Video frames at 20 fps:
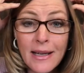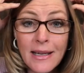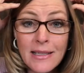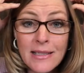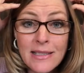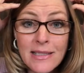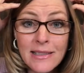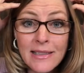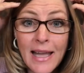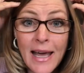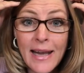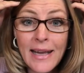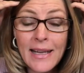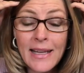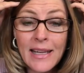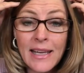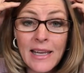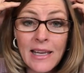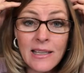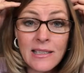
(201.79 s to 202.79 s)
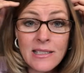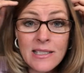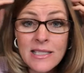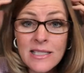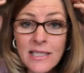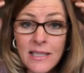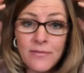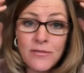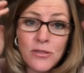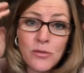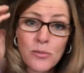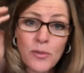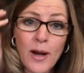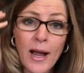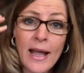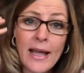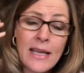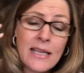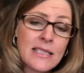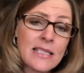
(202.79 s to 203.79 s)
it's letting it sift
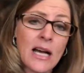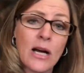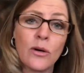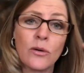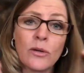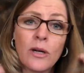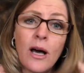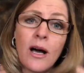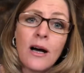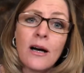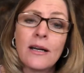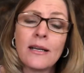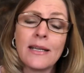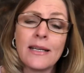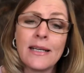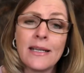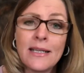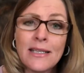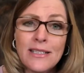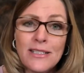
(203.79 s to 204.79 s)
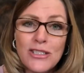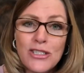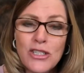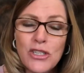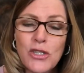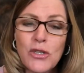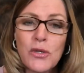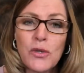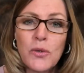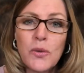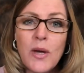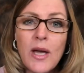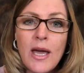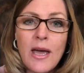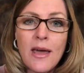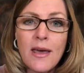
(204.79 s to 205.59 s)
right down on into